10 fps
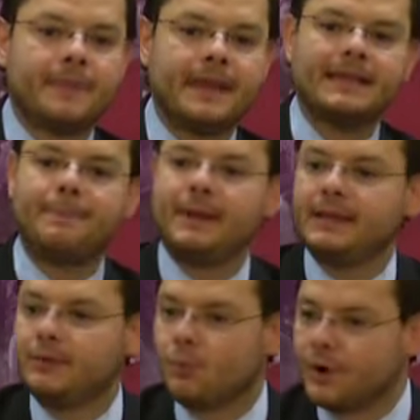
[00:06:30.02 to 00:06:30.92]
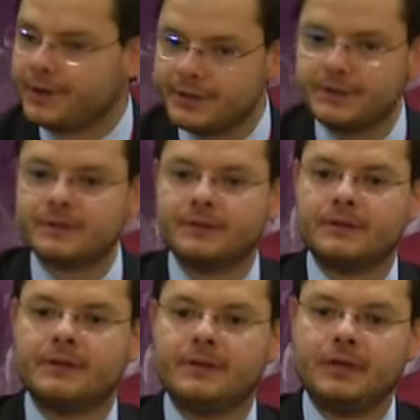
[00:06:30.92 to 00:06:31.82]
independent workers
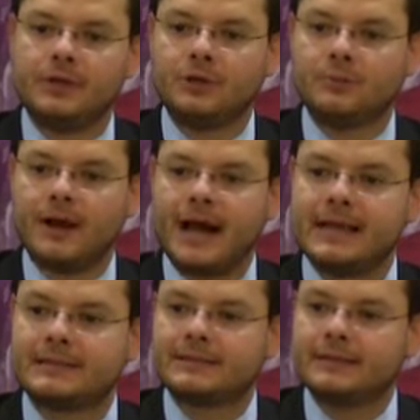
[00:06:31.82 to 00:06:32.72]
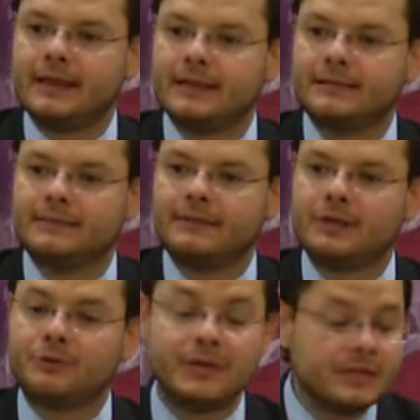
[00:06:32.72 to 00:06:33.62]
in Cuba has
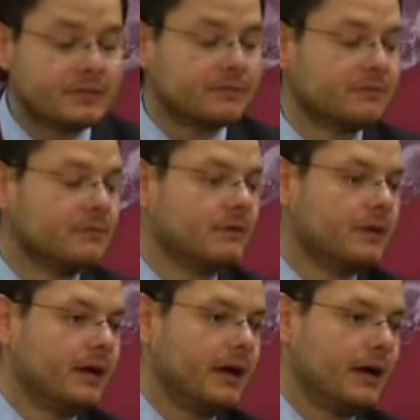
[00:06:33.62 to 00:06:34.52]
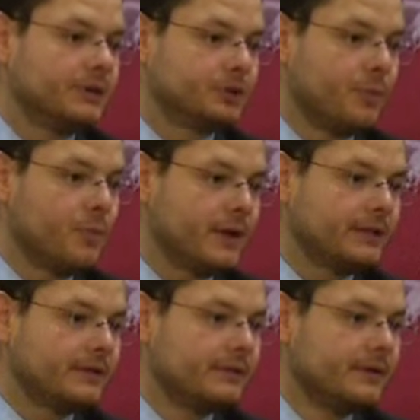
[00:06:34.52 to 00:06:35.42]
decreased
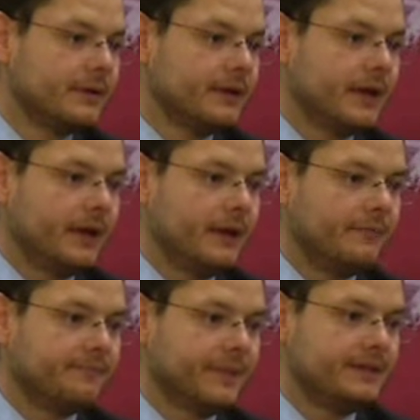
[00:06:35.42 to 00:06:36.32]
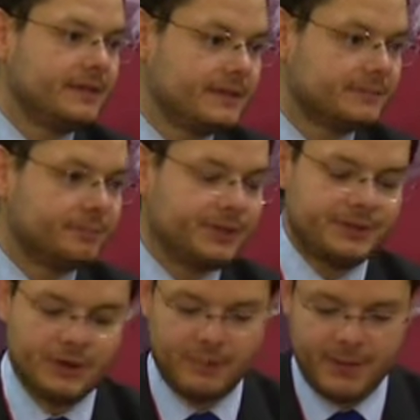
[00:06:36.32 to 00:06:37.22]
somewhat since
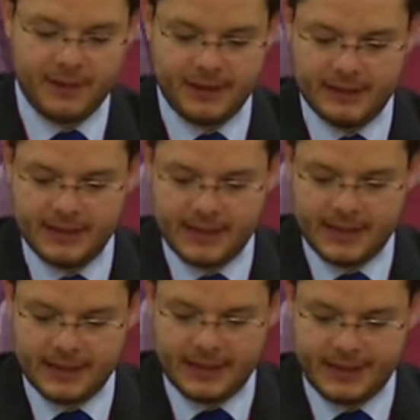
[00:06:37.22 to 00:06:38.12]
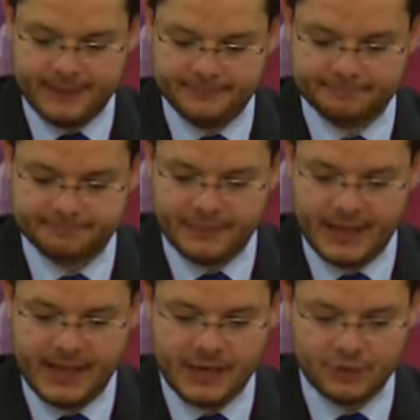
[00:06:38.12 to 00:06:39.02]
President Obama
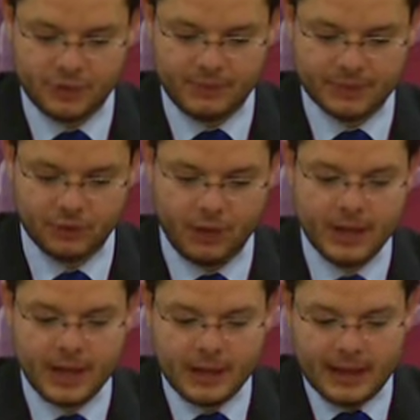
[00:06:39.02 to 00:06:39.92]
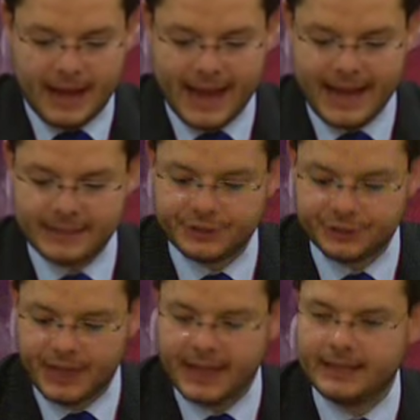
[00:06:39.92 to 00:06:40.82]
engaged Cuba. So I
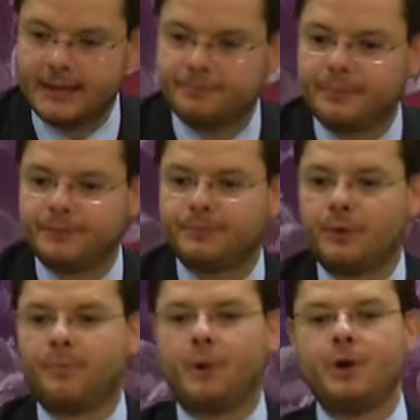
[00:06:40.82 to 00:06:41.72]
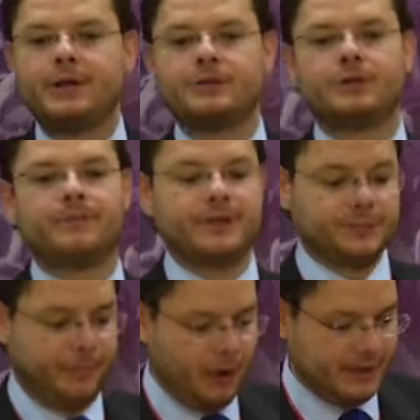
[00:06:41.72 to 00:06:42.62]
understand that opponents of his
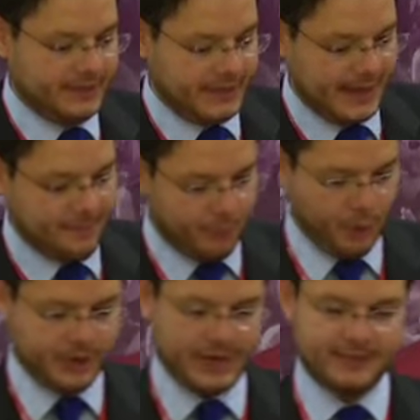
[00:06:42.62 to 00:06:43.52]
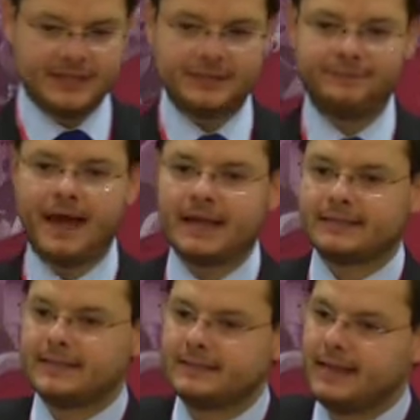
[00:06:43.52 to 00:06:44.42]
policy can point at these
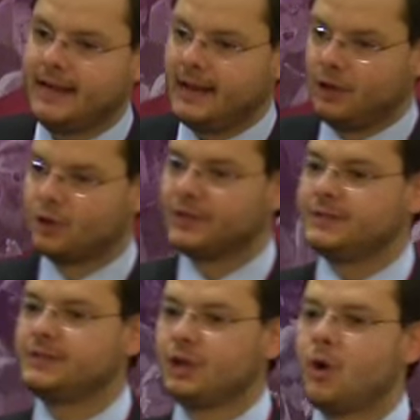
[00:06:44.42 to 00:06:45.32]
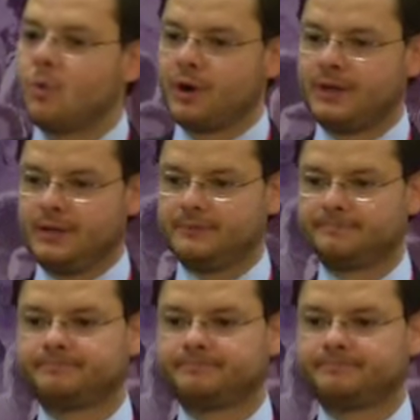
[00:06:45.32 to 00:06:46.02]
facts and say, like, look, this is not working.